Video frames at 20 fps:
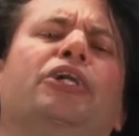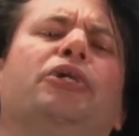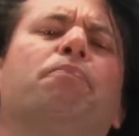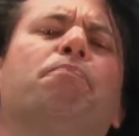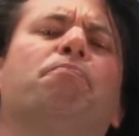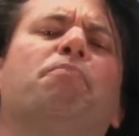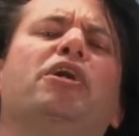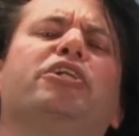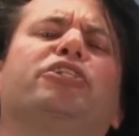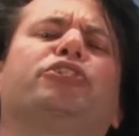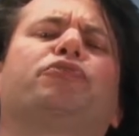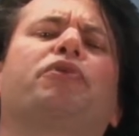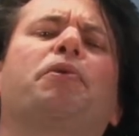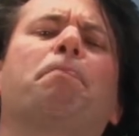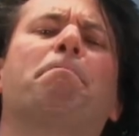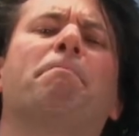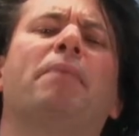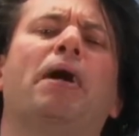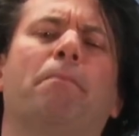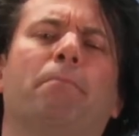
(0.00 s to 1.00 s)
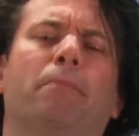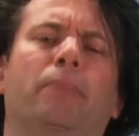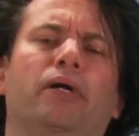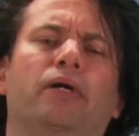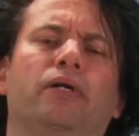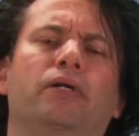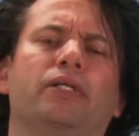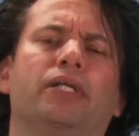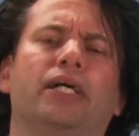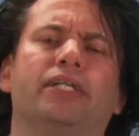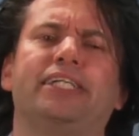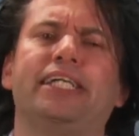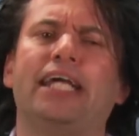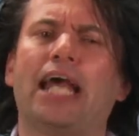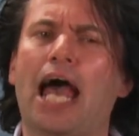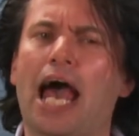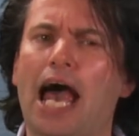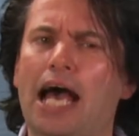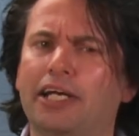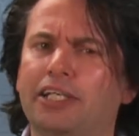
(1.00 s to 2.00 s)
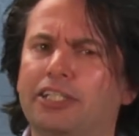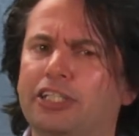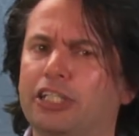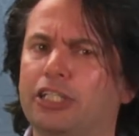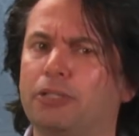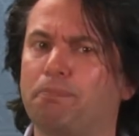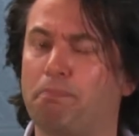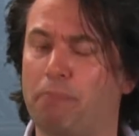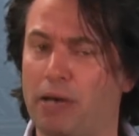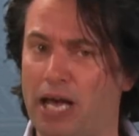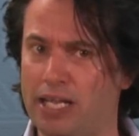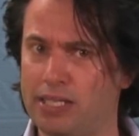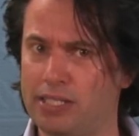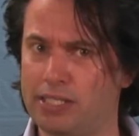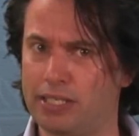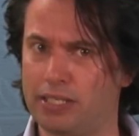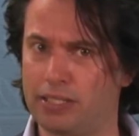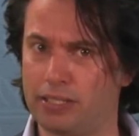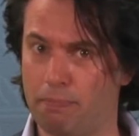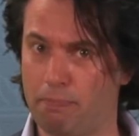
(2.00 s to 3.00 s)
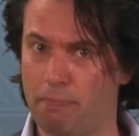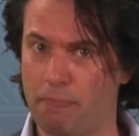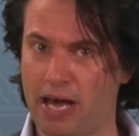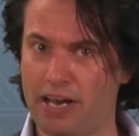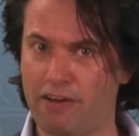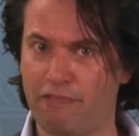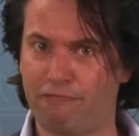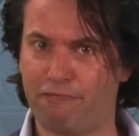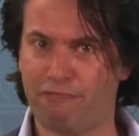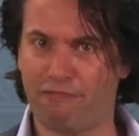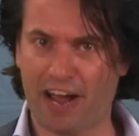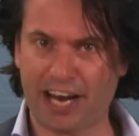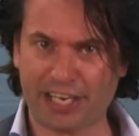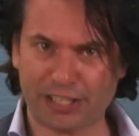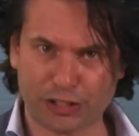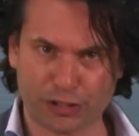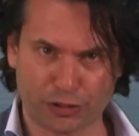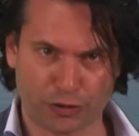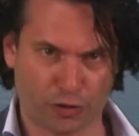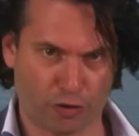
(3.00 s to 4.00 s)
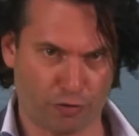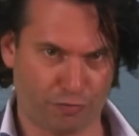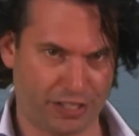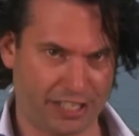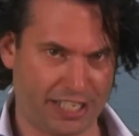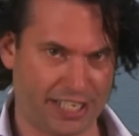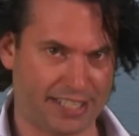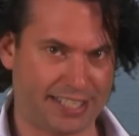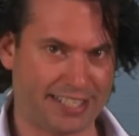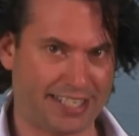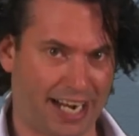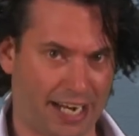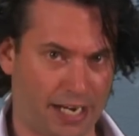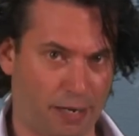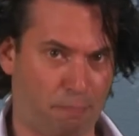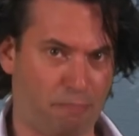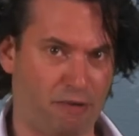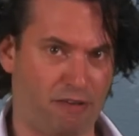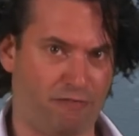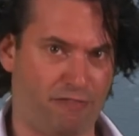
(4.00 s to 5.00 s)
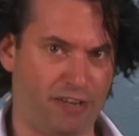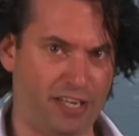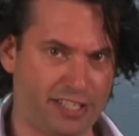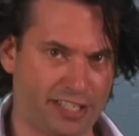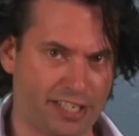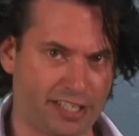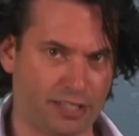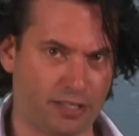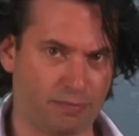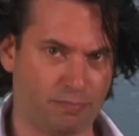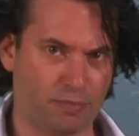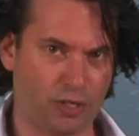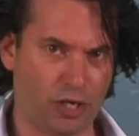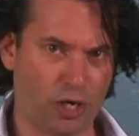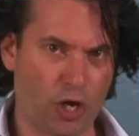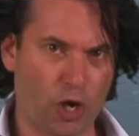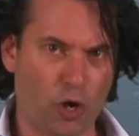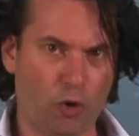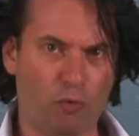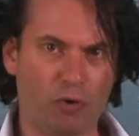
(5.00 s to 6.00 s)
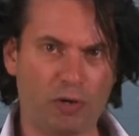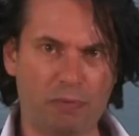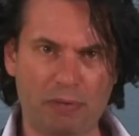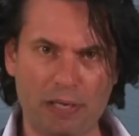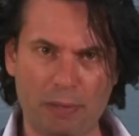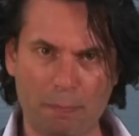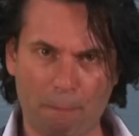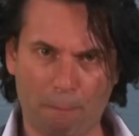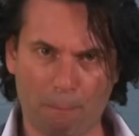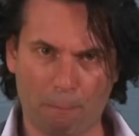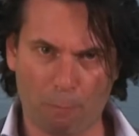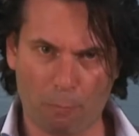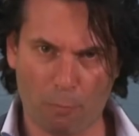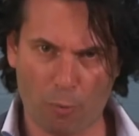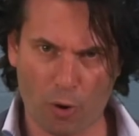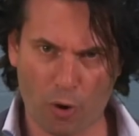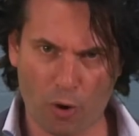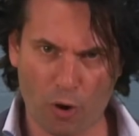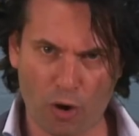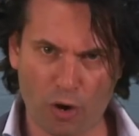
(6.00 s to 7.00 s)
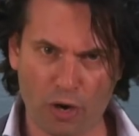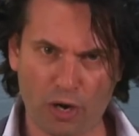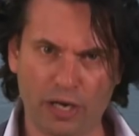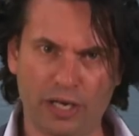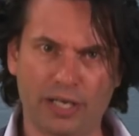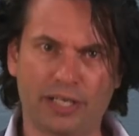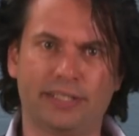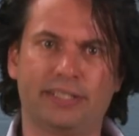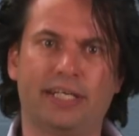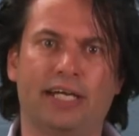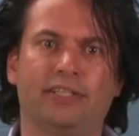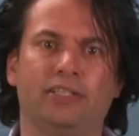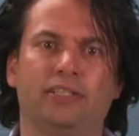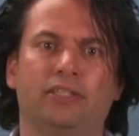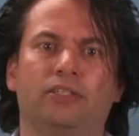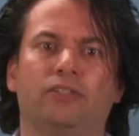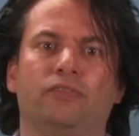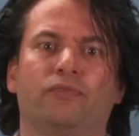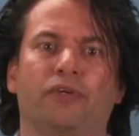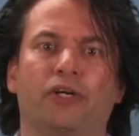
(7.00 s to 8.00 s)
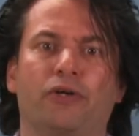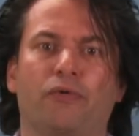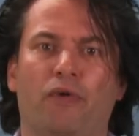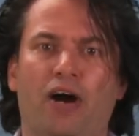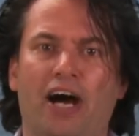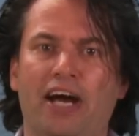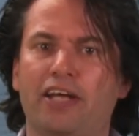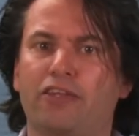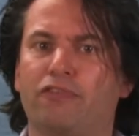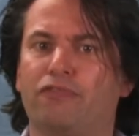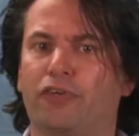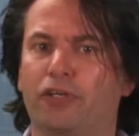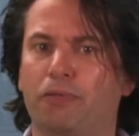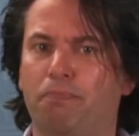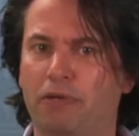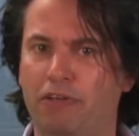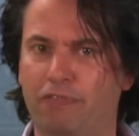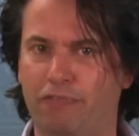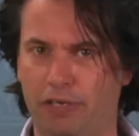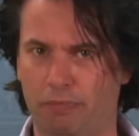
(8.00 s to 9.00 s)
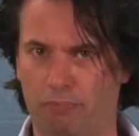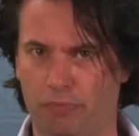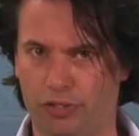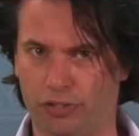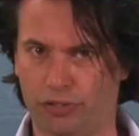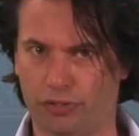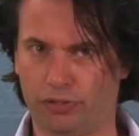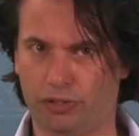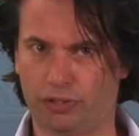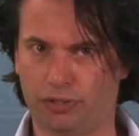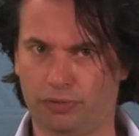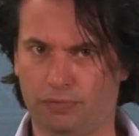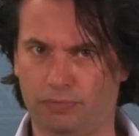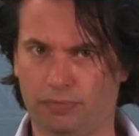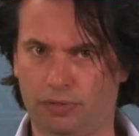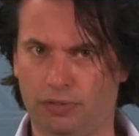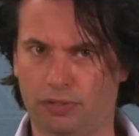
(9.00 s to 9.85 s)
You must remember that the energy spent in the manufacture of the entire PV system would be more than required for the PV modules.